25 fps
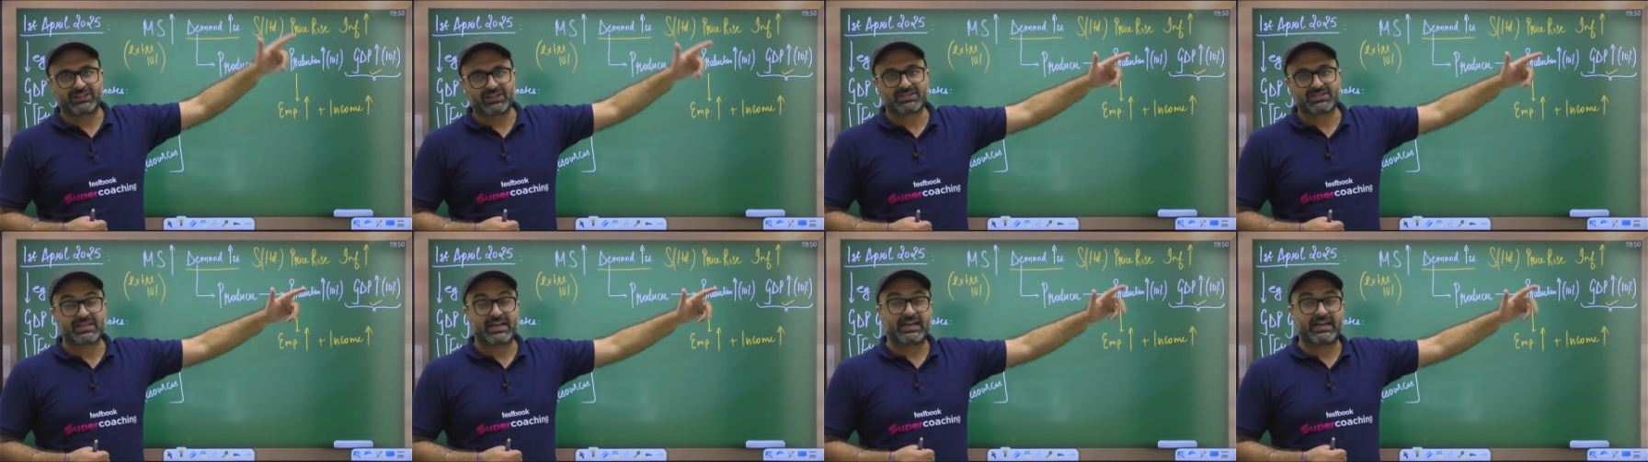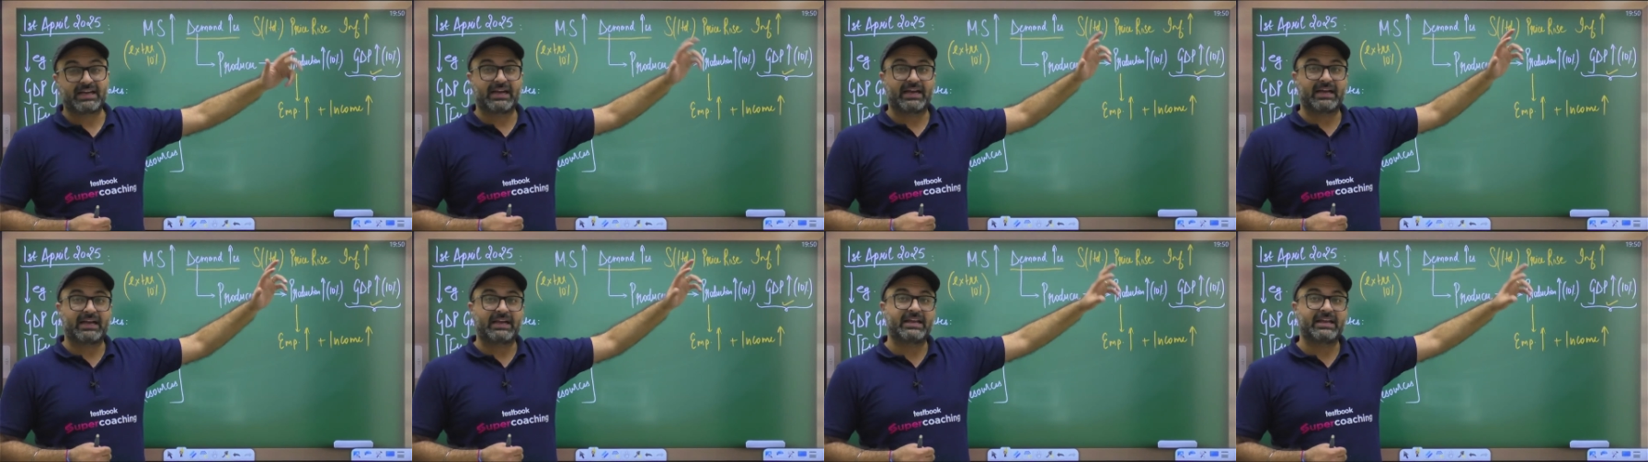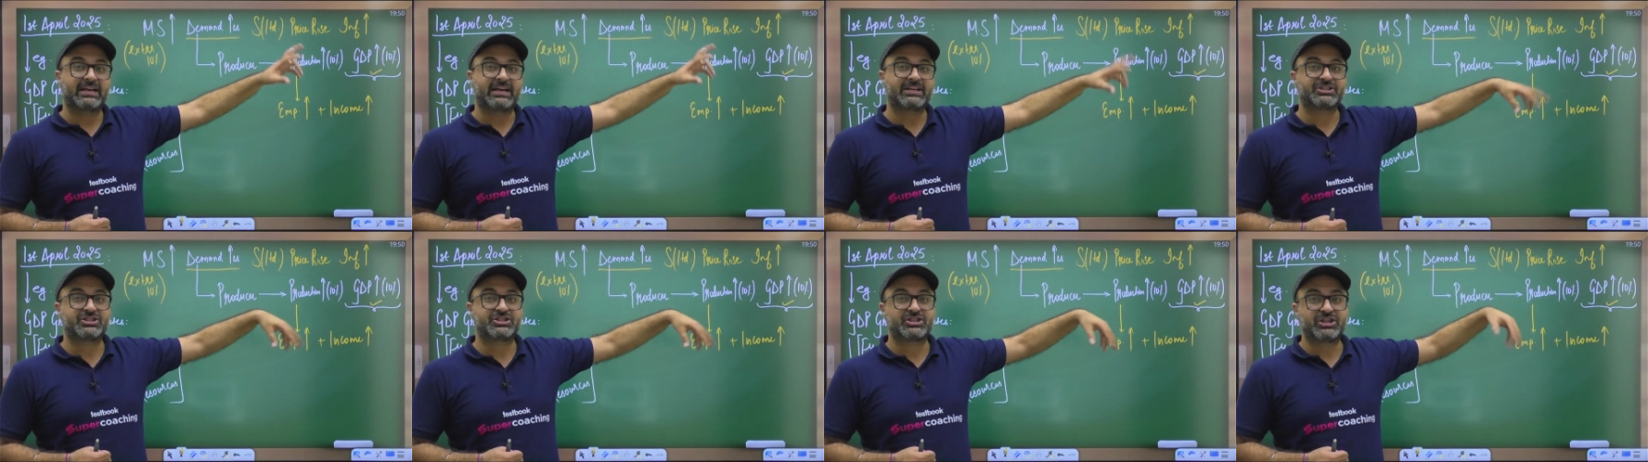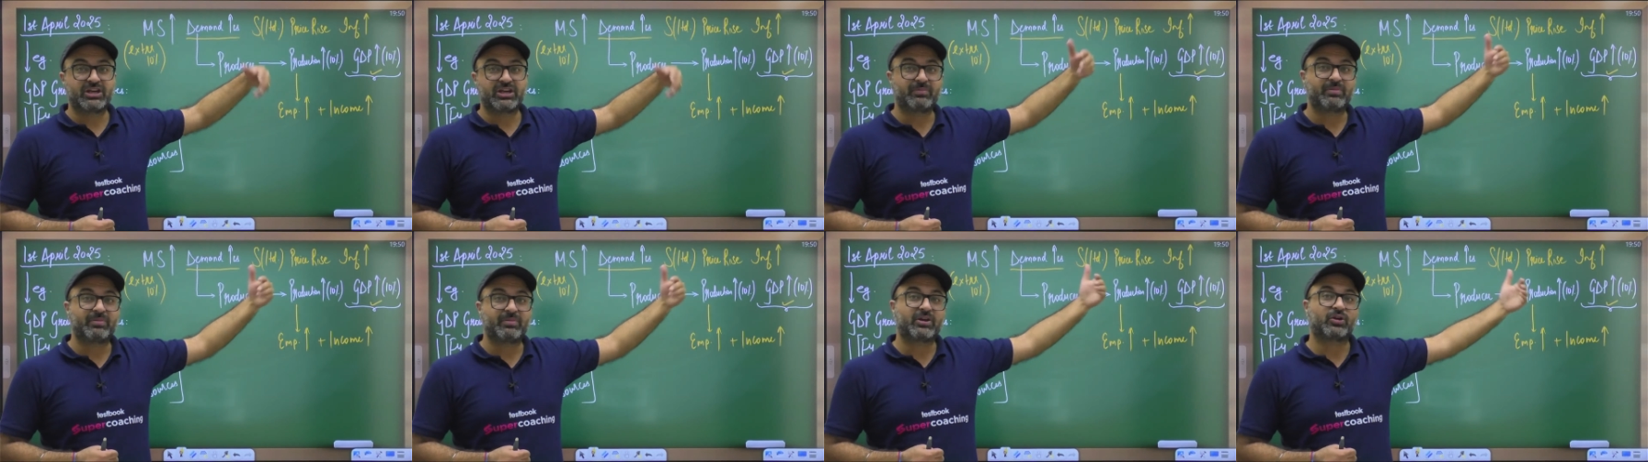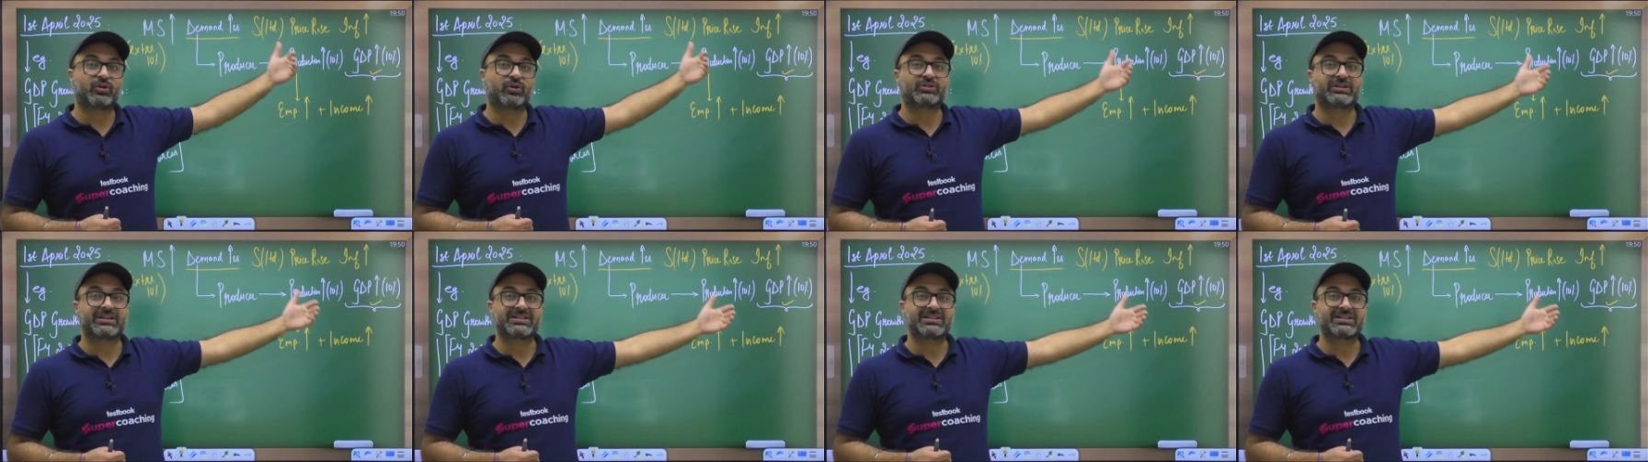India's GDP growth
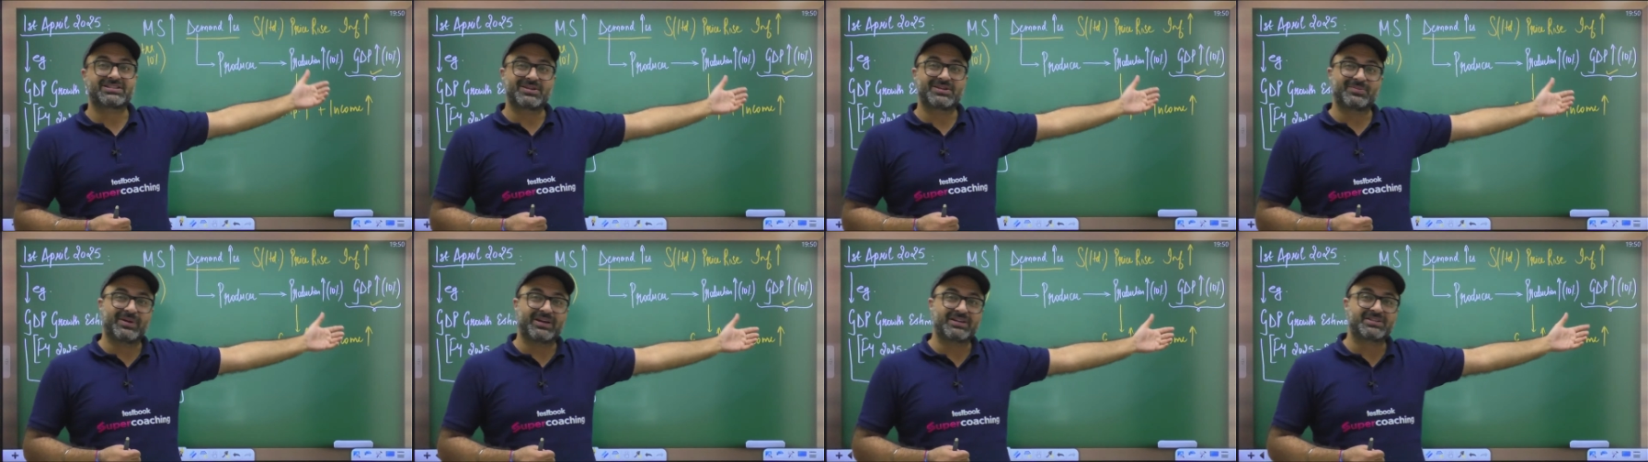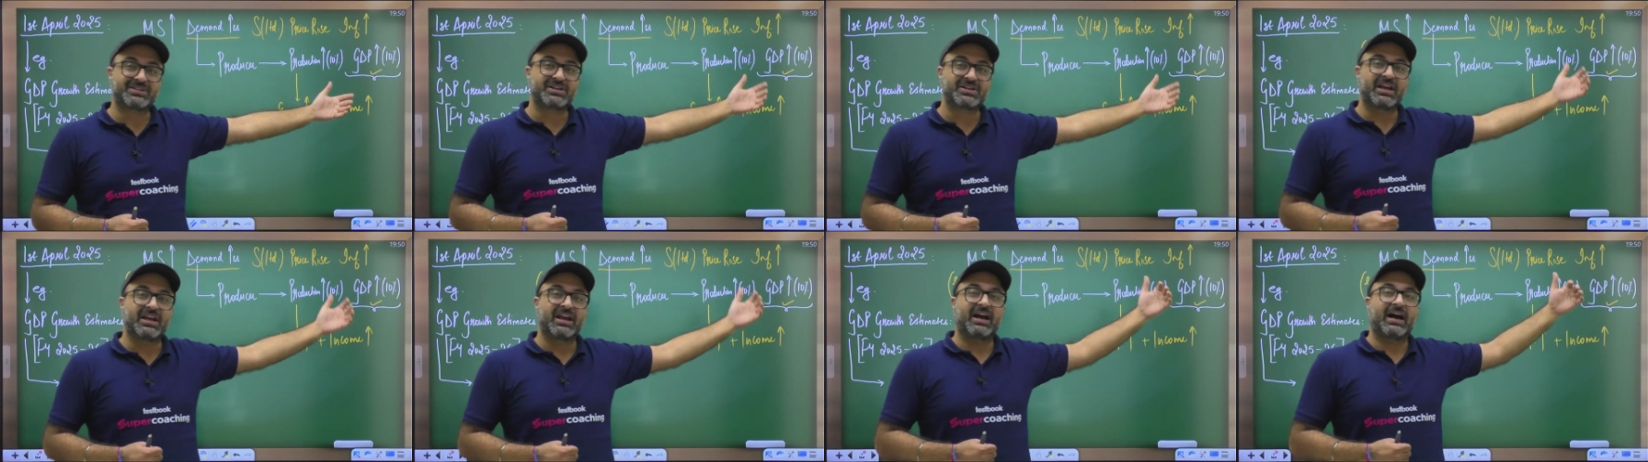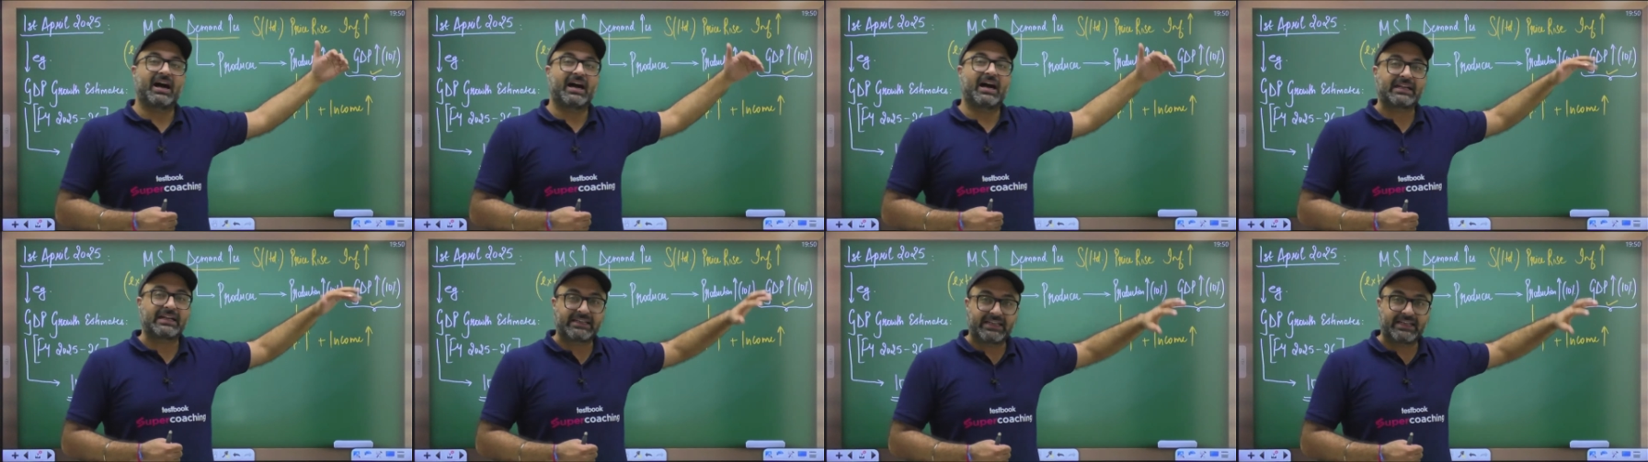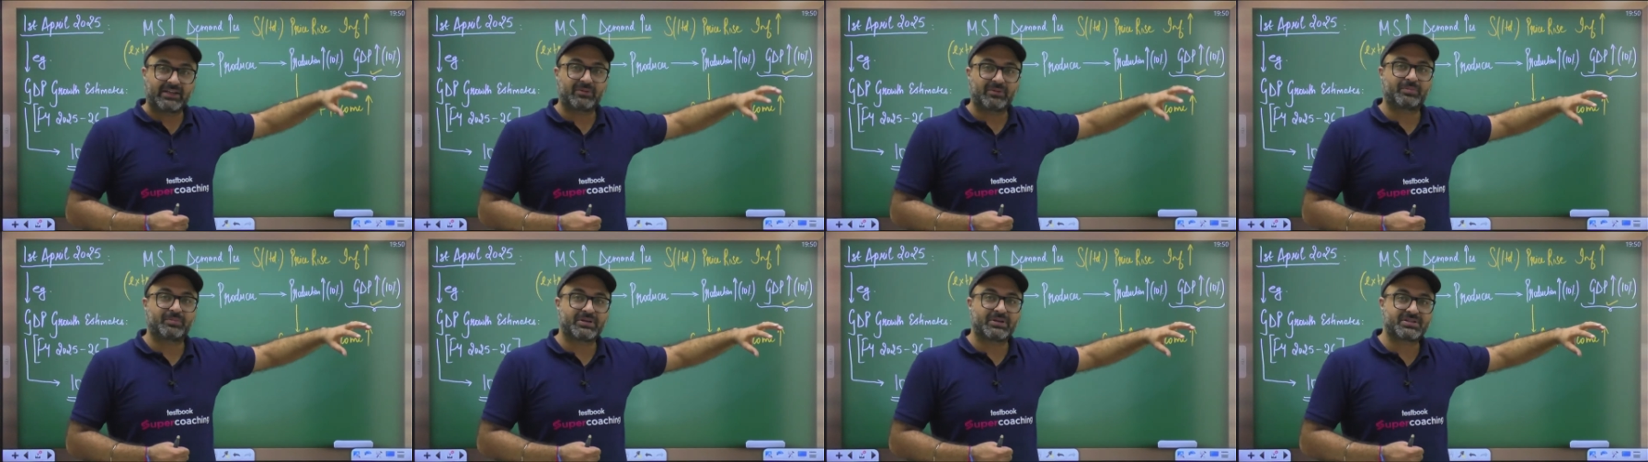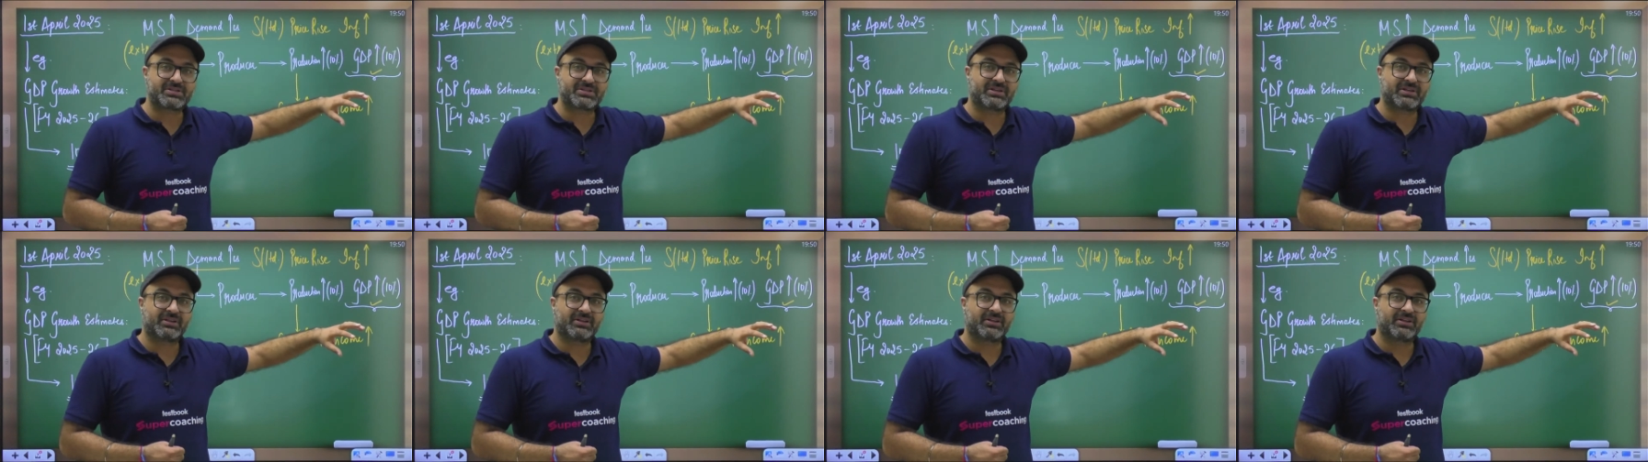estimates are 10%.
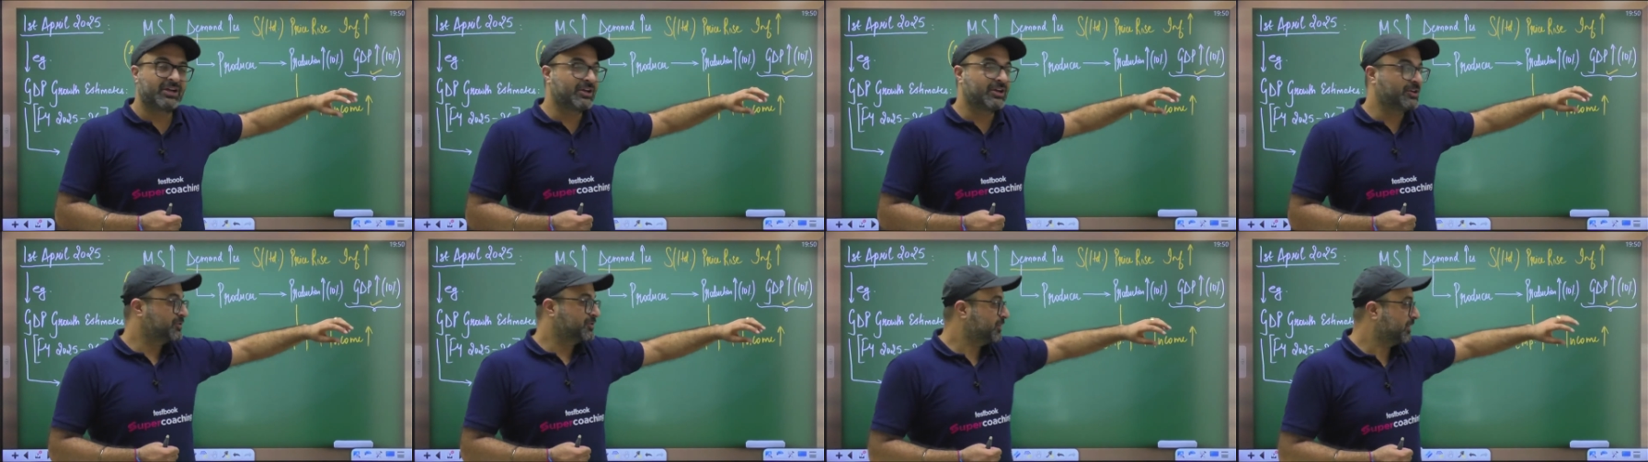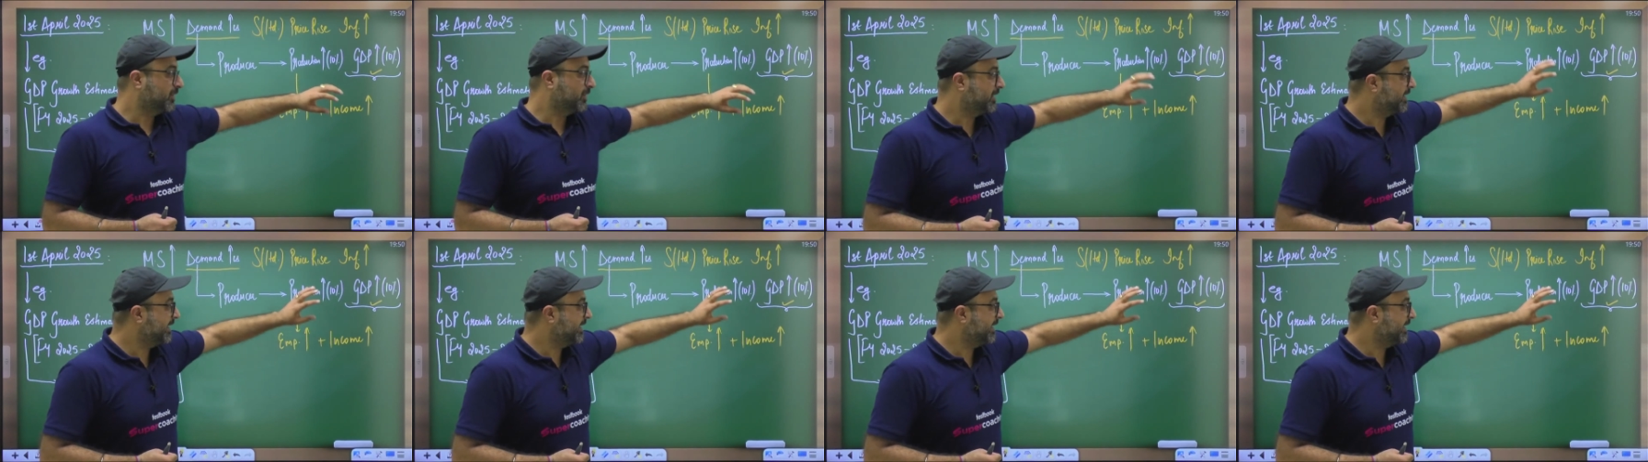So 10